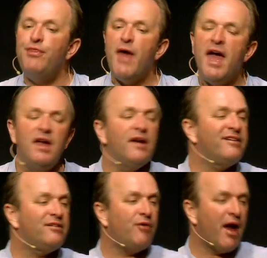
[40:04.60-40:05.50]
They
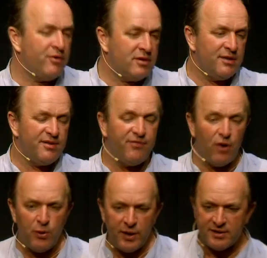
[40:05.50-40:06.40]
are surrounded the
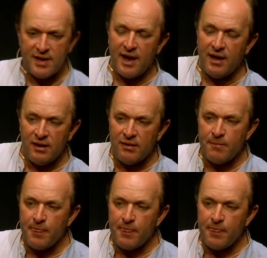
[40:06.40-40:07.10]
following day